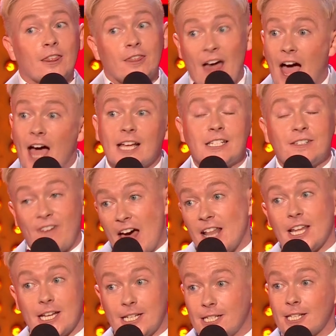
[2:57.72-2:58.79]
that is
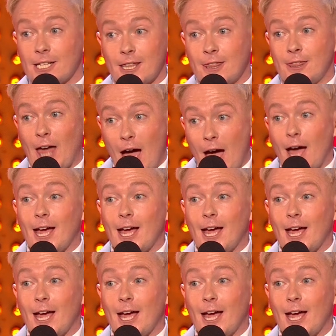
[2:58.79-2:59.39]
valid. That